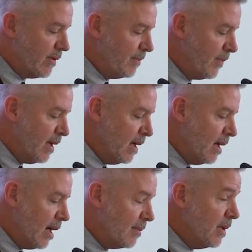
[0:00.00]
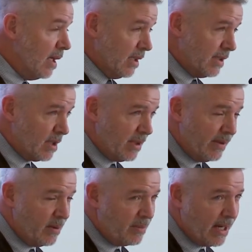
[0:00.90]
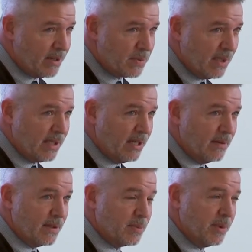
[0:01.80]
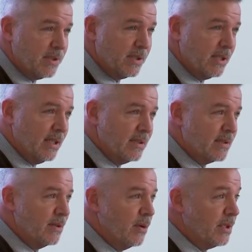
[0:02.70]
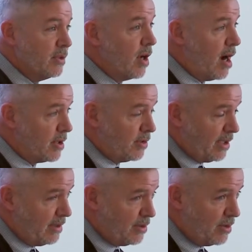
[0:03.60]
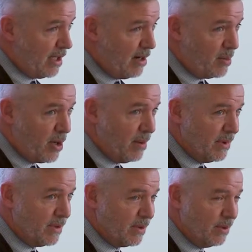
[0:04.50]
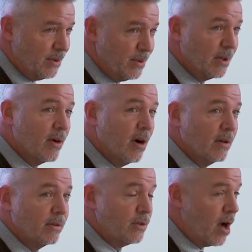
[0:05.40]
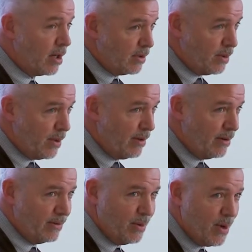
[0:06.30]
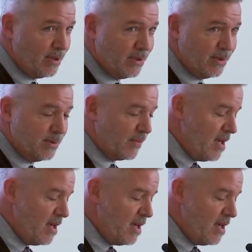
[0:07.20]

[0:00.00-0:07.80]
of it. She's going to be a little embarrassed when I tell you this, but she is the only doctorate degree in our department, so you can call her Dr. Wunder if you want to.